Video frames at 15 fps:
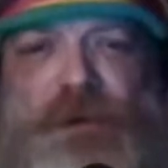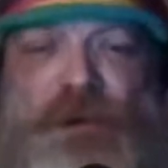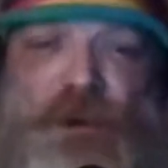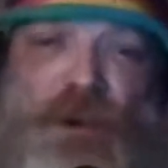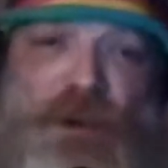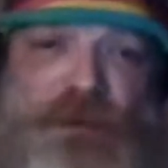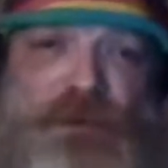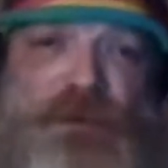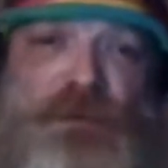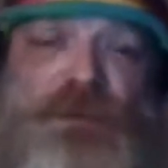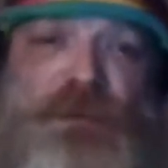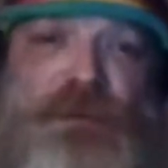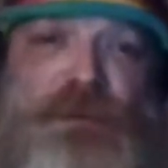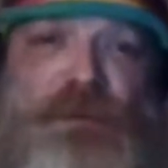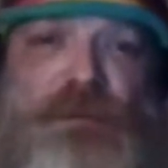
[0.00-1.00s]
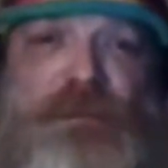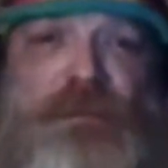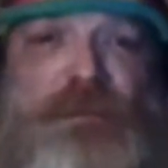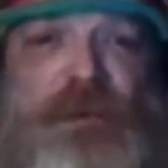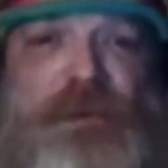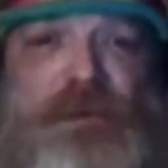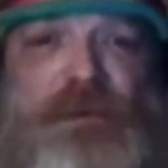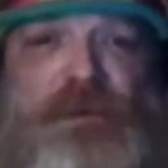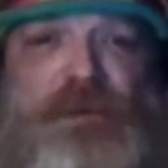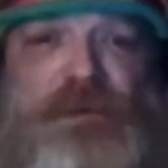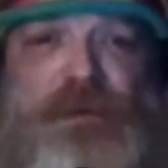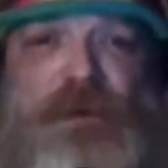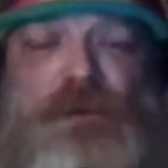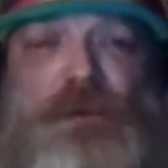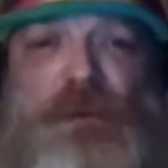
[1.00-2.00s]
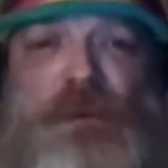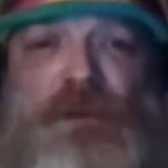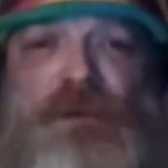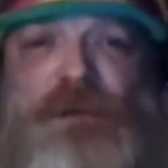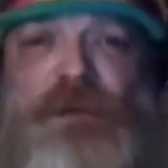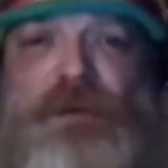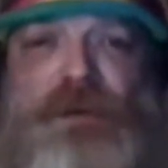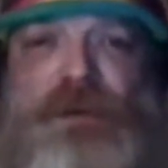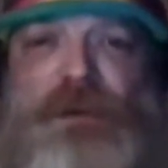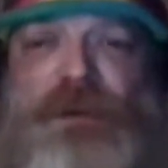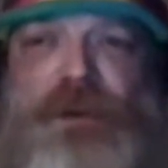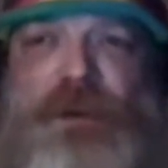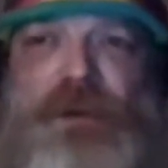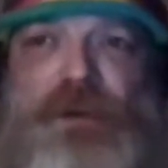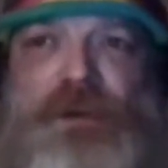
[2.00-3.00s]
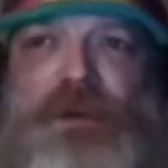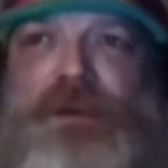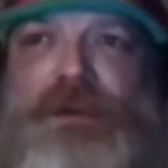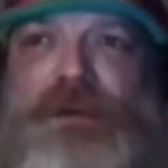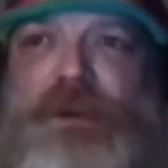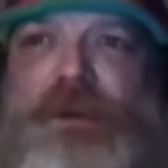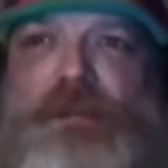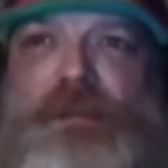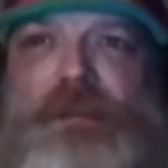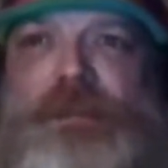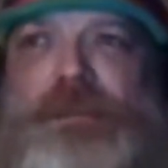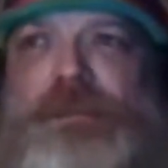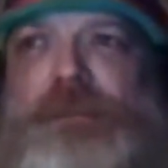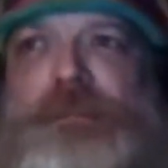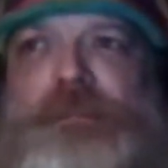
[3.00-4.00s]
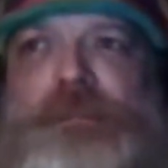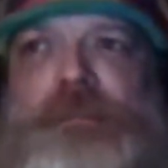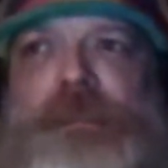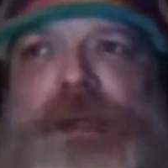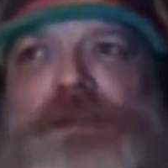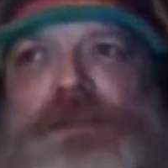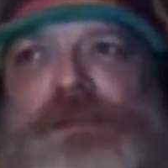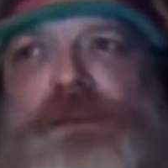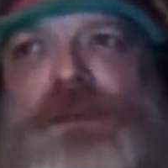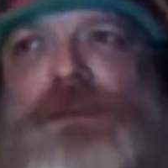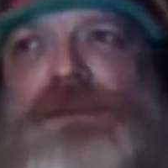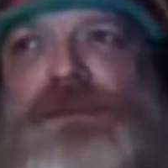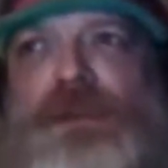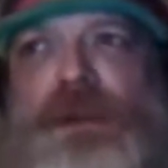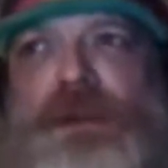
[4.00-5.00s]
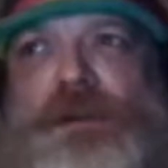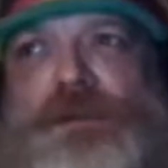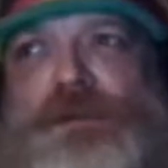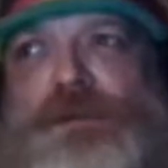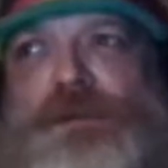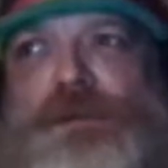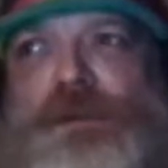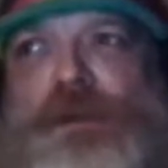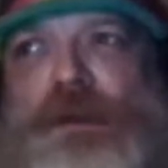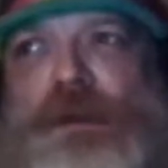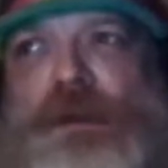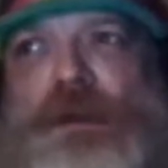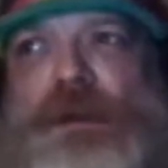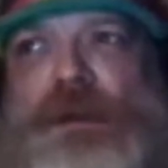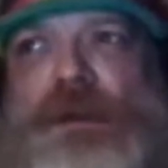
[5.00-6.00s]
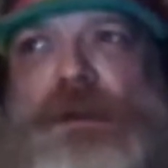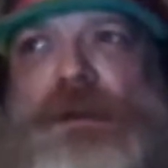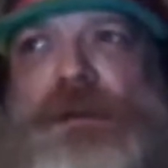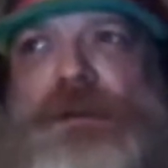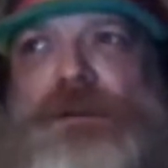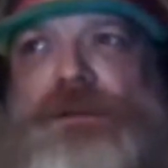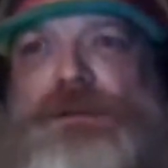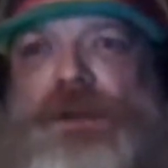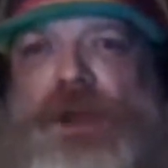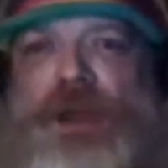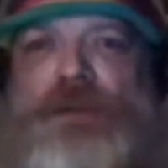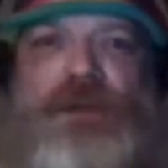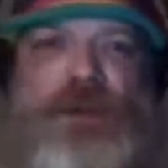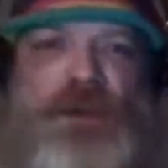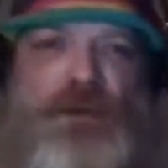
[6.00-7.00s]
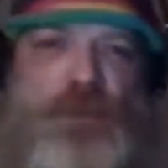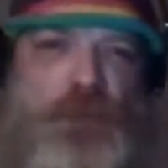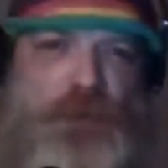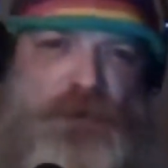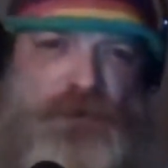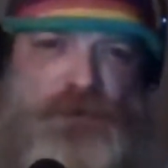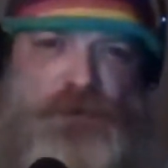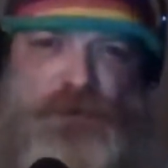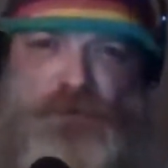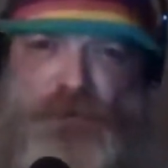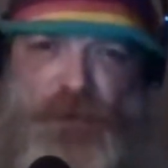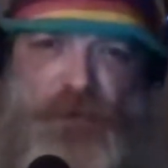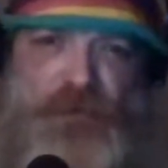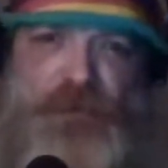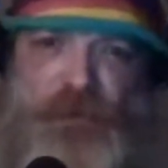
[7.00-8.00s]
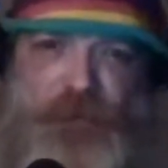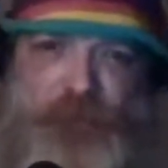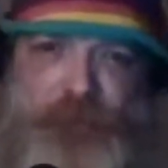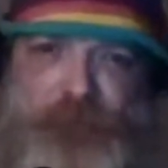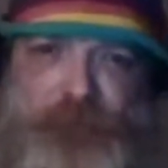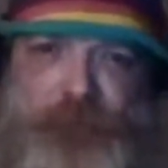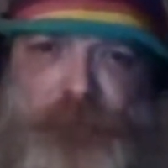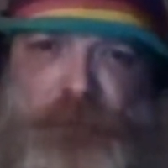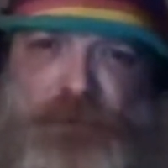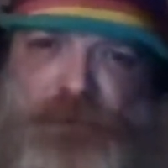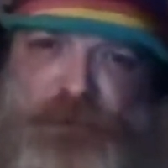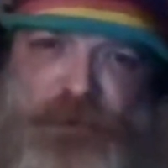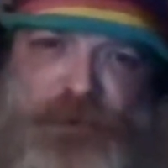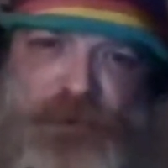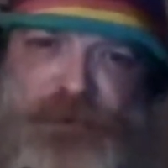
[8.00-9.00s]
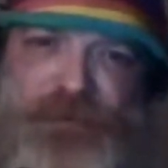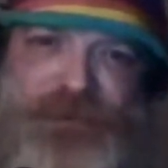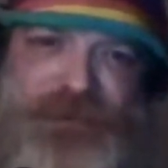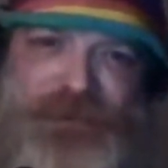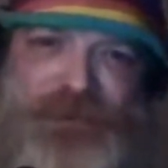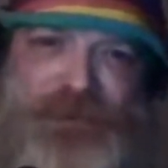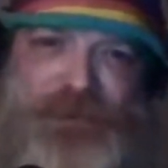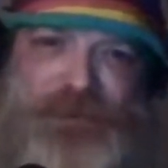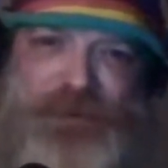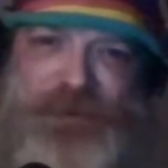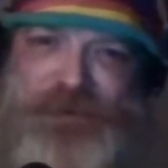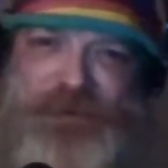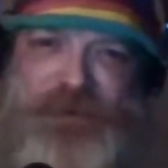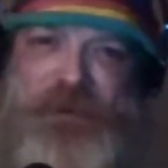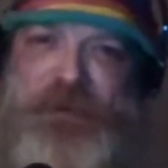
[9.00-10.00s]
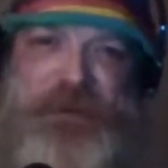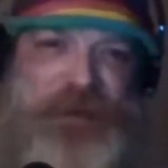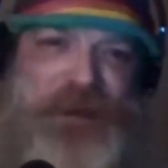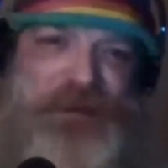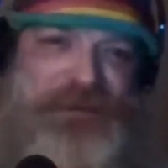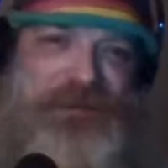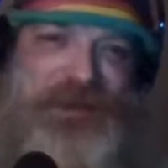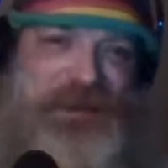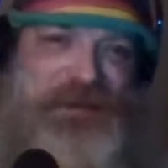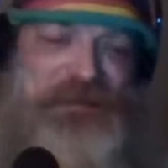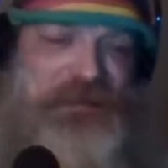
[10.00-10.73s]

conscious based transformation, it makes no sense to have an experience of nothing, if you know, because that's against